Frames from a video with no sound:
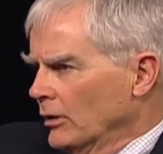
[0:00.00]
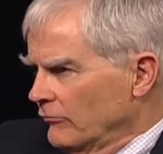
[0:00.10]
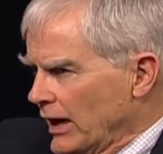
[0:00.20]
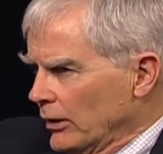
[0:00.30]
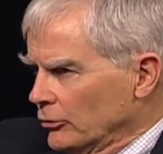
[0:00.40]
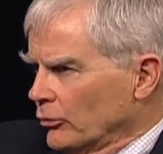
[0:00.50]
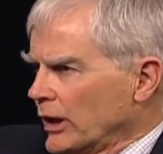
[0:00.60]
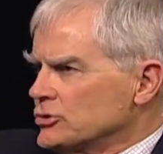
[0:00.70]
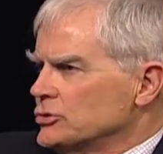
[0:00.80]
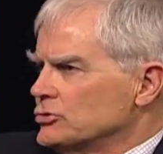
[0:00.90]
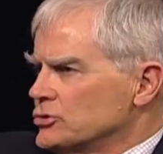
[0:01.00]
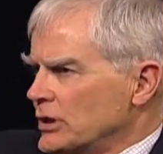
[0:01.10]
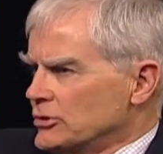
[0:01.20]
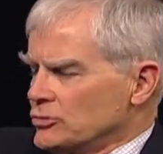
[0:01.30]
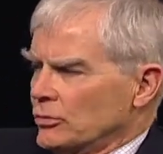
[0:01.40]
follow directions,
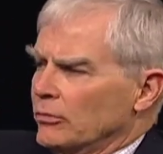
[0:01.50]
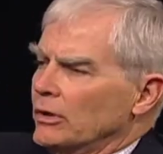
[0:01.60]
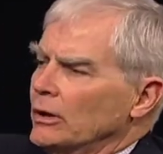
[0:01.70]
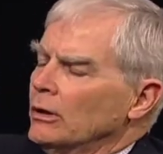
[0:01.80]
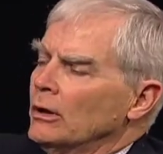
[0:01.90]
that sort of thing.